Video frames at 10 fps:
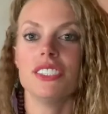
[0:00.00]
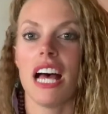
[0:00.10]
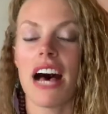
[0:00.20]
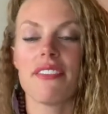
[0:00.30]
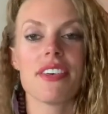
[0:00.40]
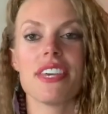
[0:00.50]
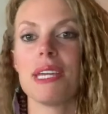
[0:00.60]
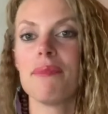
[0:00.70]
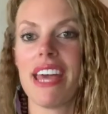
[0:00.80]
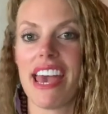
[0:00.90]
have a
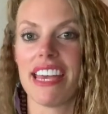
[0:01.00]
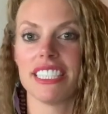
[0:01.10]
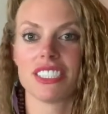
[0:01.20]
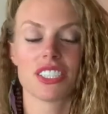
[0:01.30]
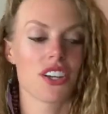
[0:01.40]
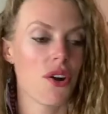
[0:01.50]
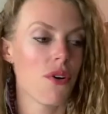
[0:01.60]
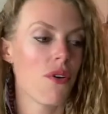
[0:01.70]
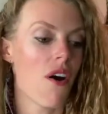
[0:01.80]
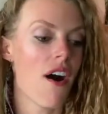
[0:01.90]
theme day.
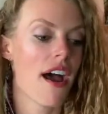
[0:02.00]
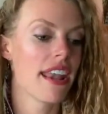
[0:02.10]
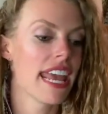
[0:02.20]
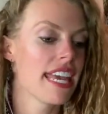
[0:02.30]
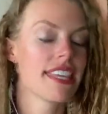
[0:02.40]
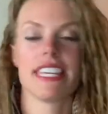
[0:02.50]
Go on a